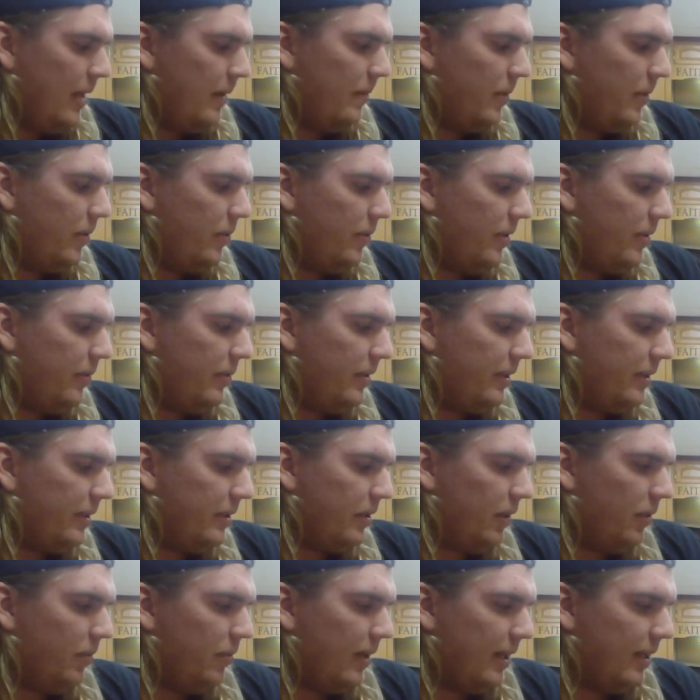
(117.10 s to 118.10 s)
But when we
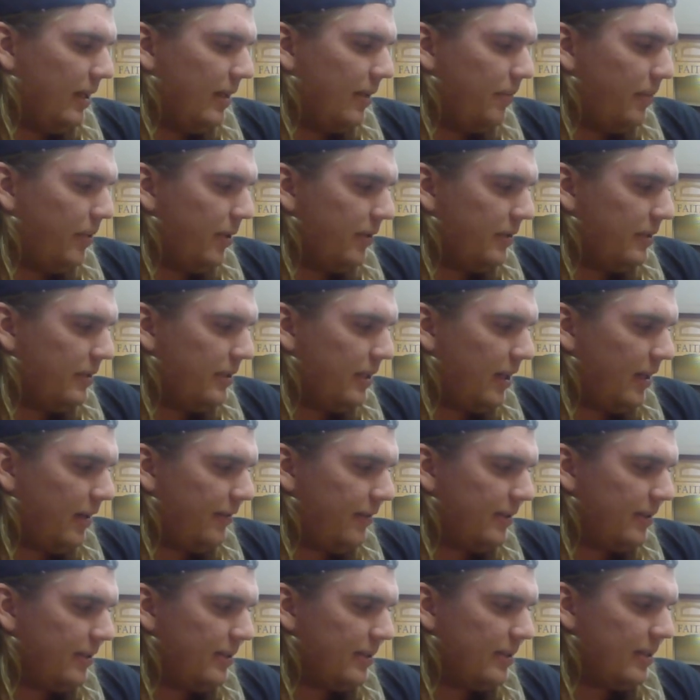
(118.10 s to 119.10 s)
go by the post
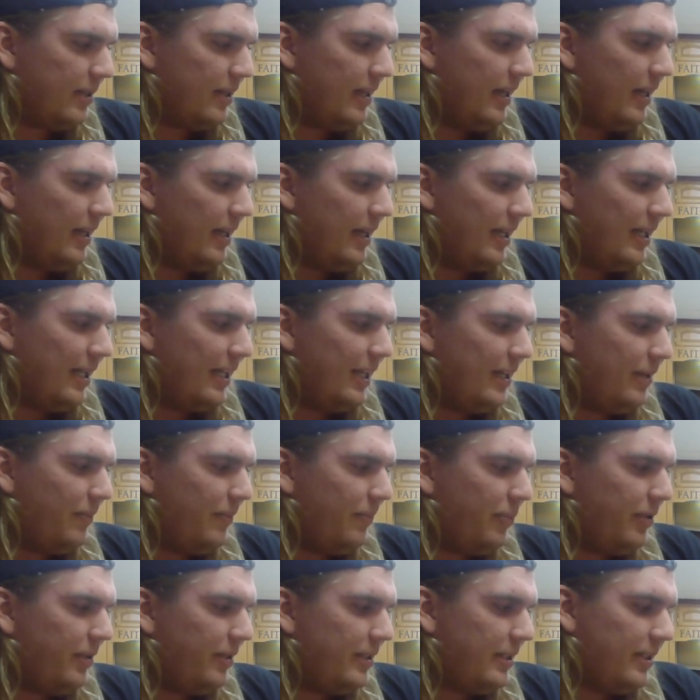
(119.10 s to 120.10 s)
office, Ian
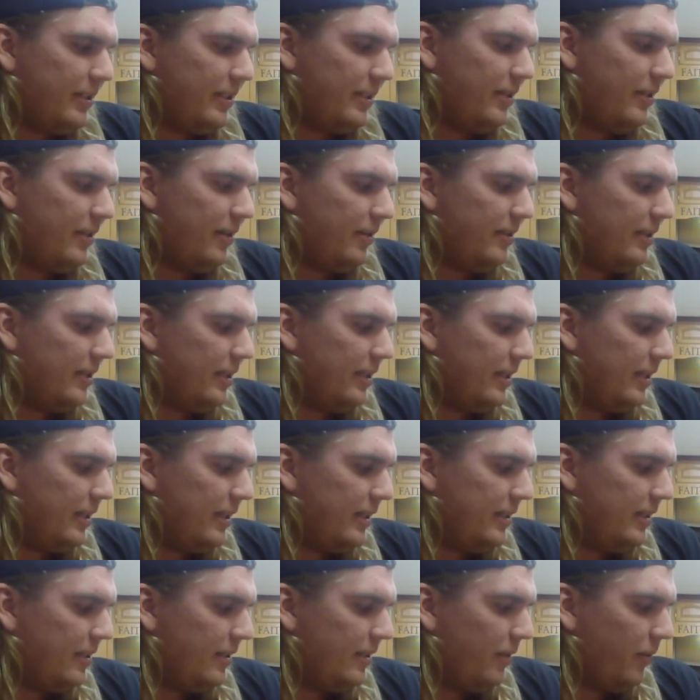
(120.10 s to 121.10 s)
puts his nose
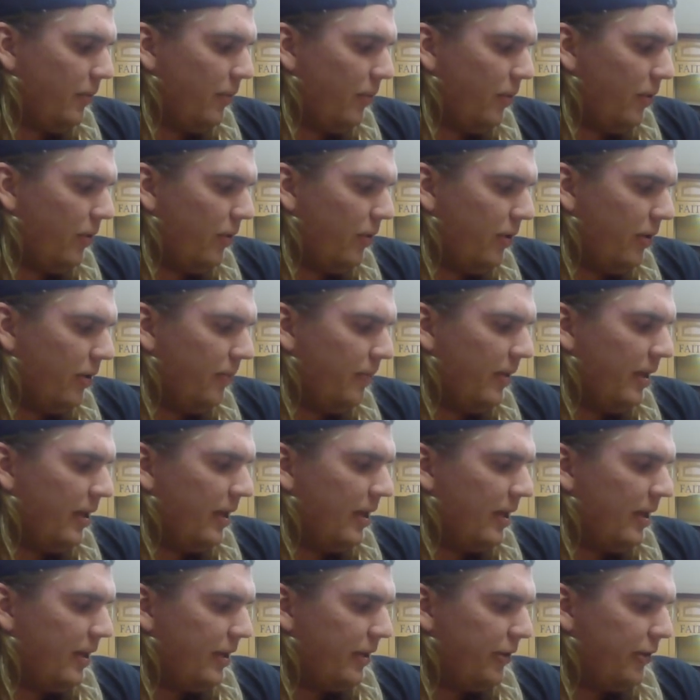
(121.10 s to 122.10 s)
against the warm,
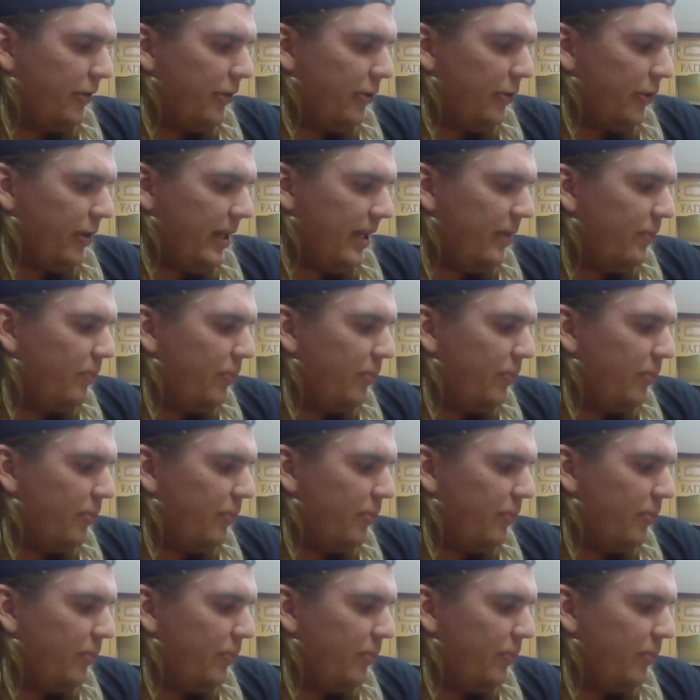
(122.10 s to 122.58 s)
gritty